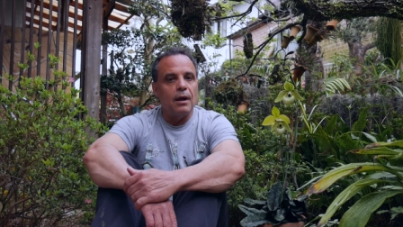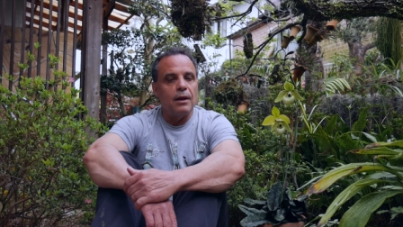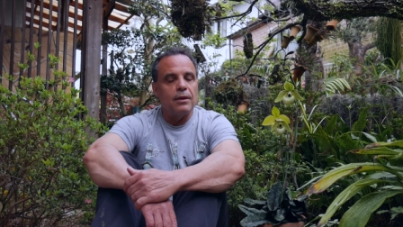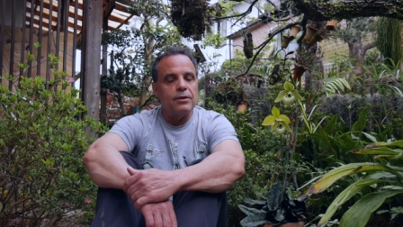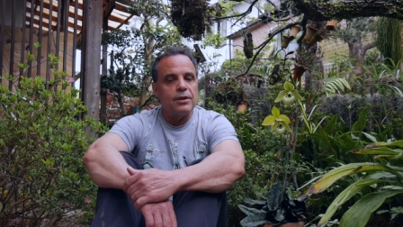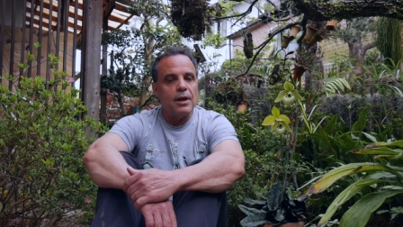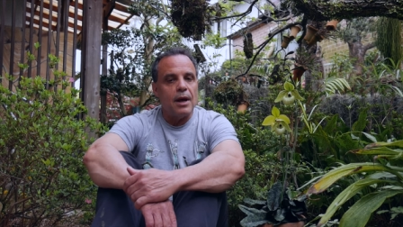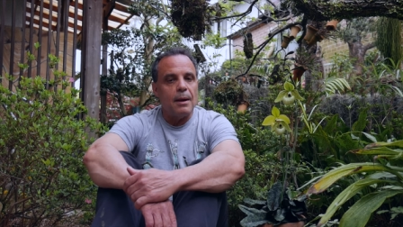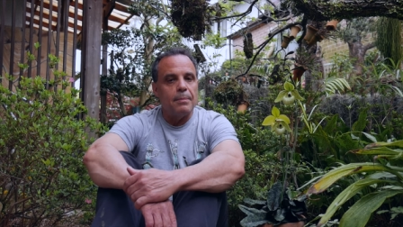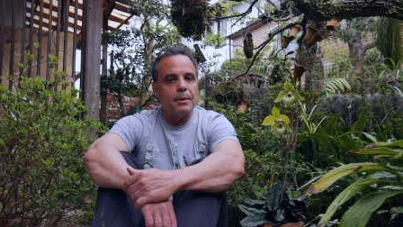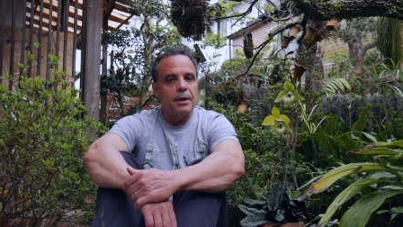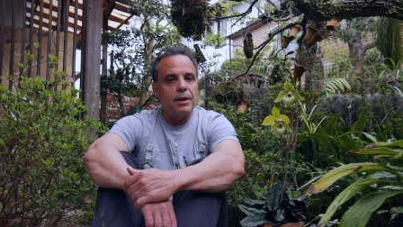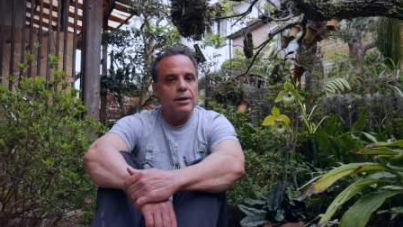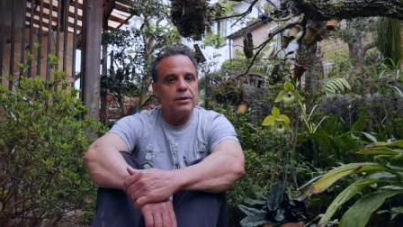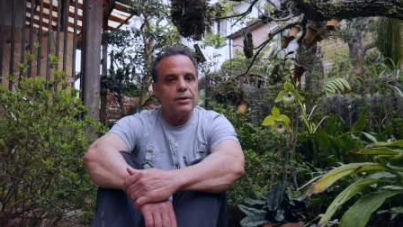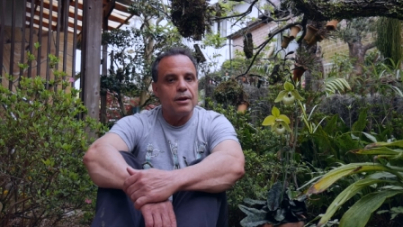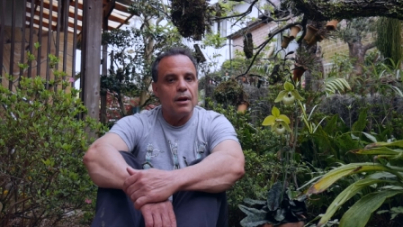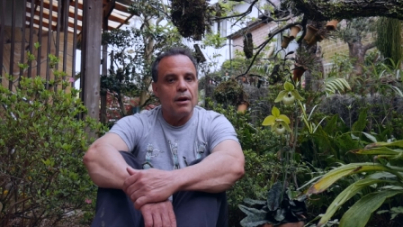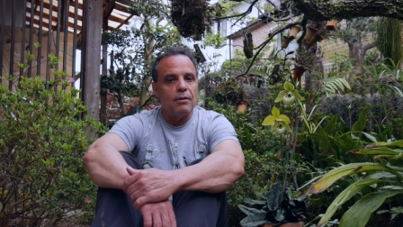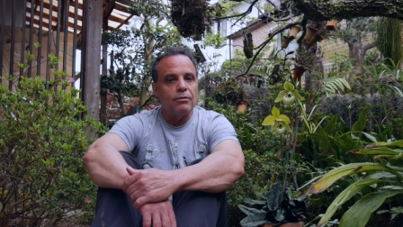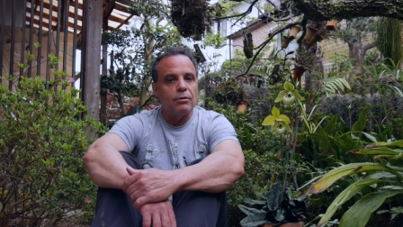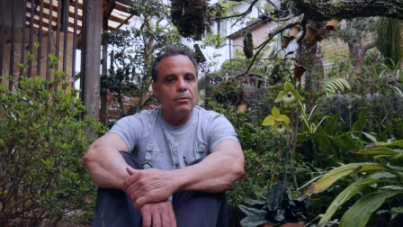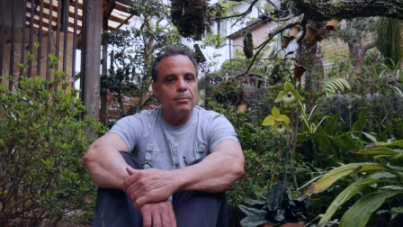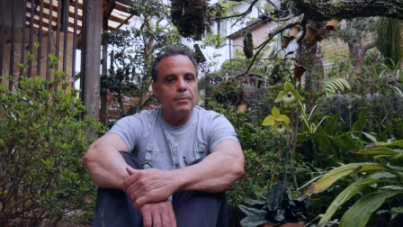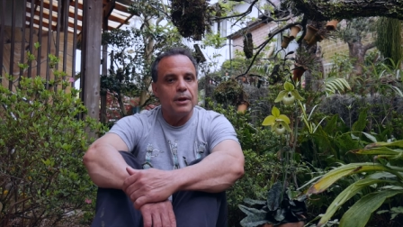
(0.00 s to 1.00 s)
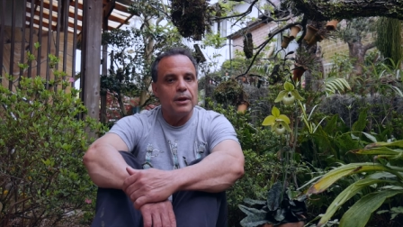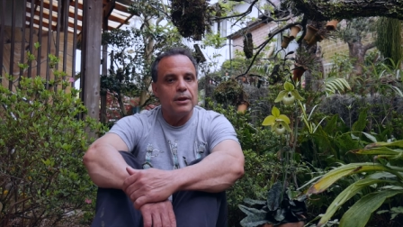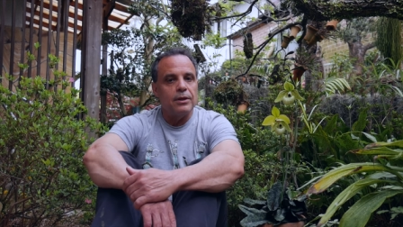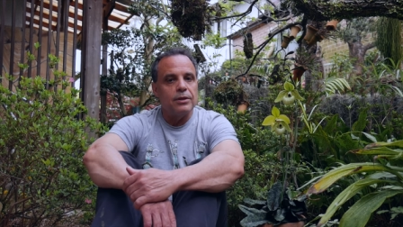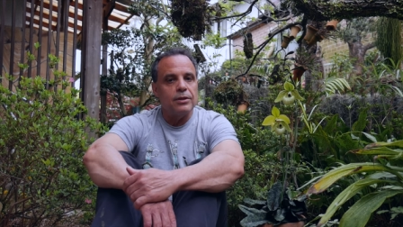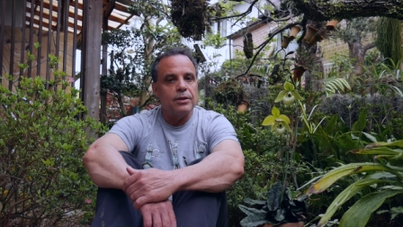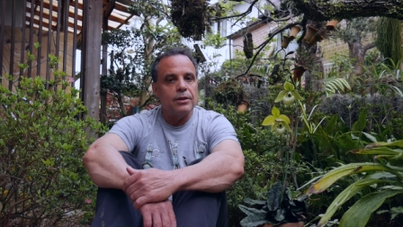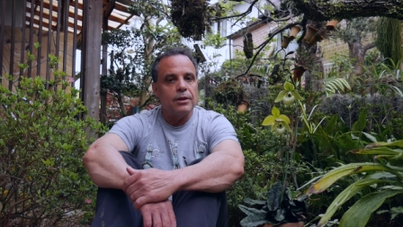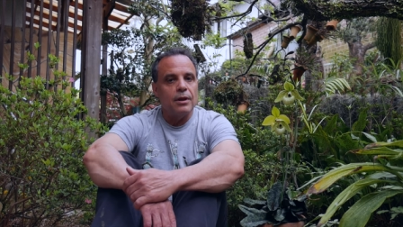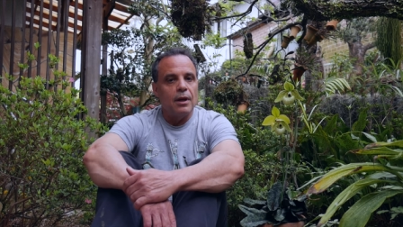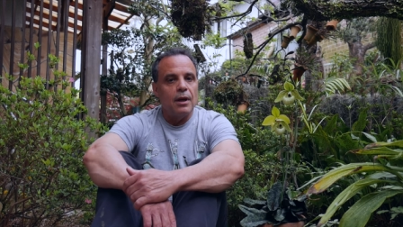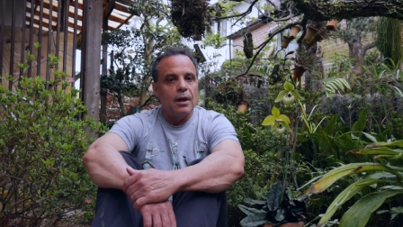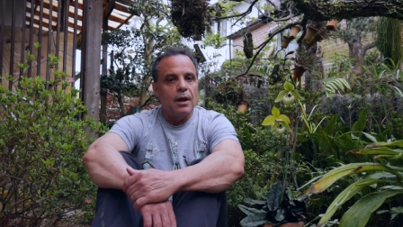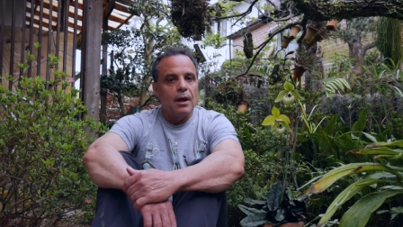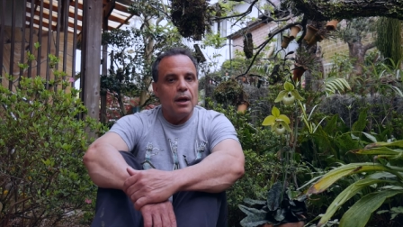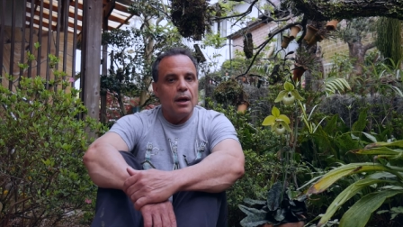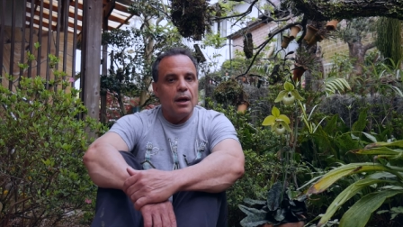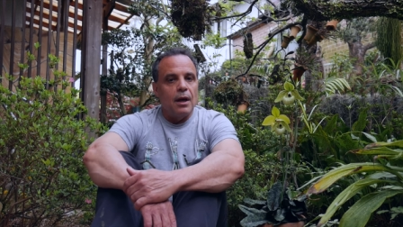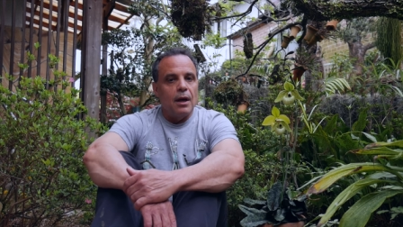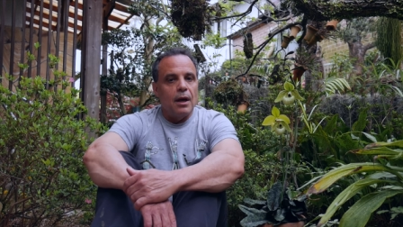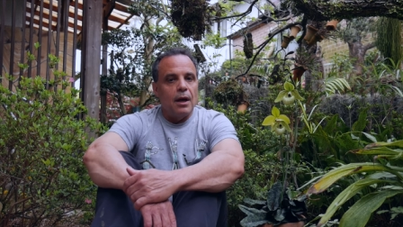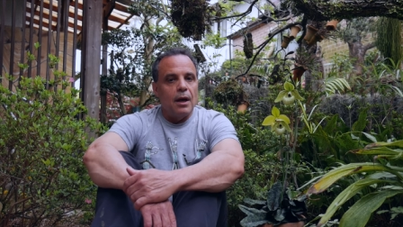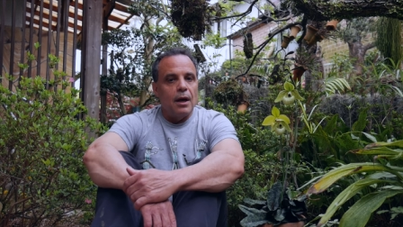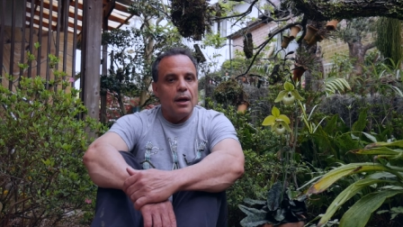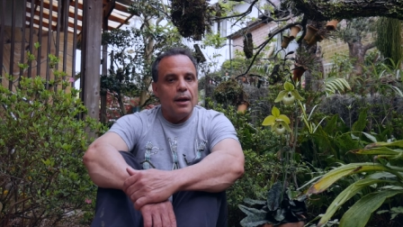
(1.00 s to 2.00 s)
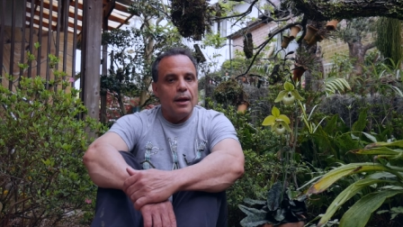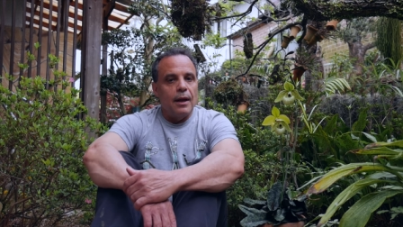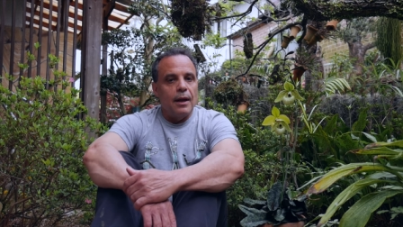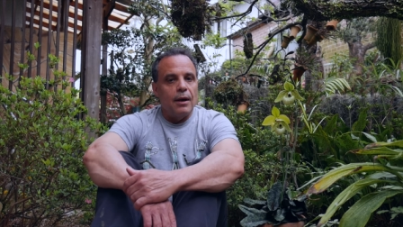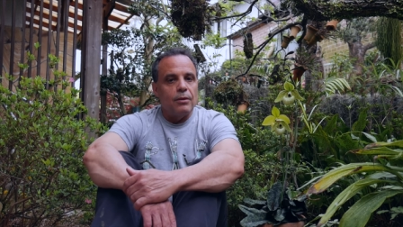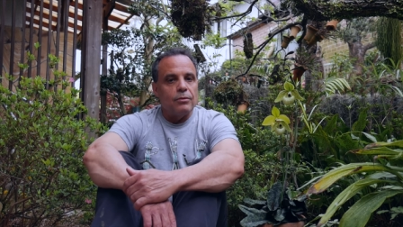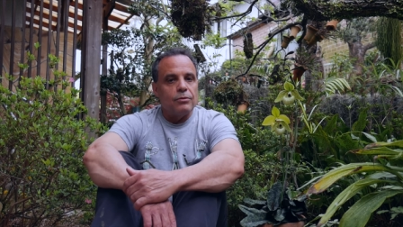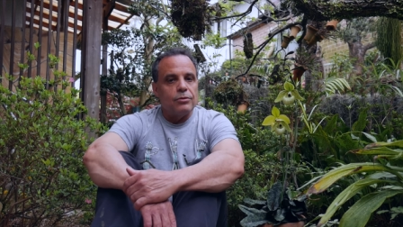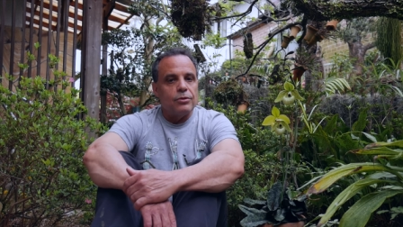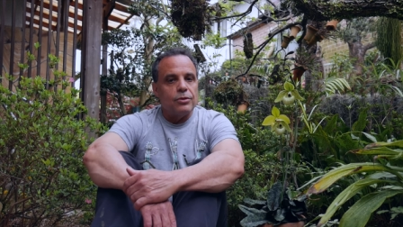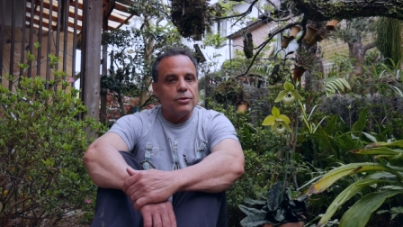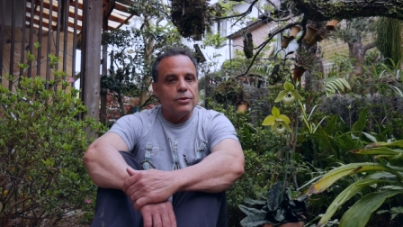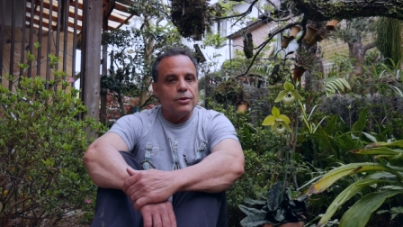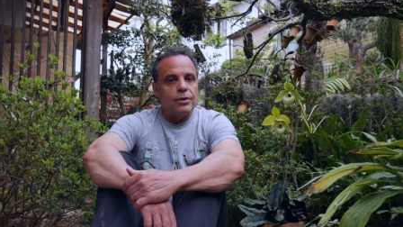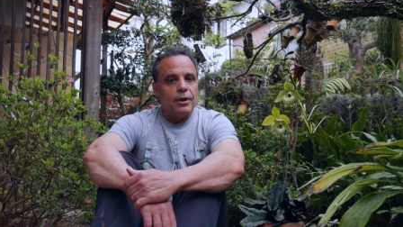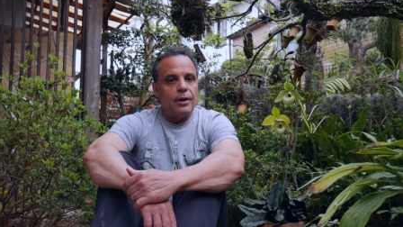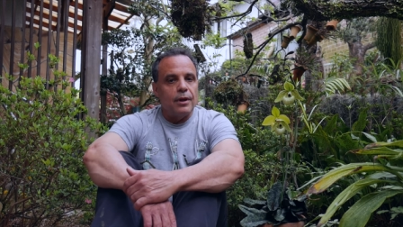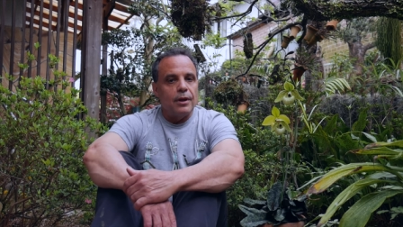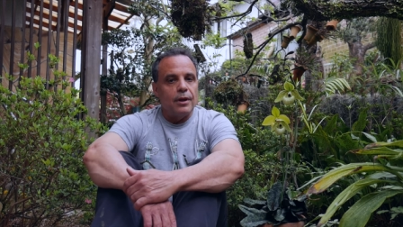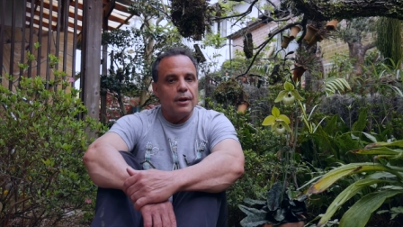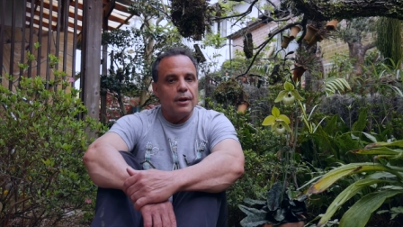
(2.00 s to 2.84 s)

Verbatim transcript: Japanese government announced,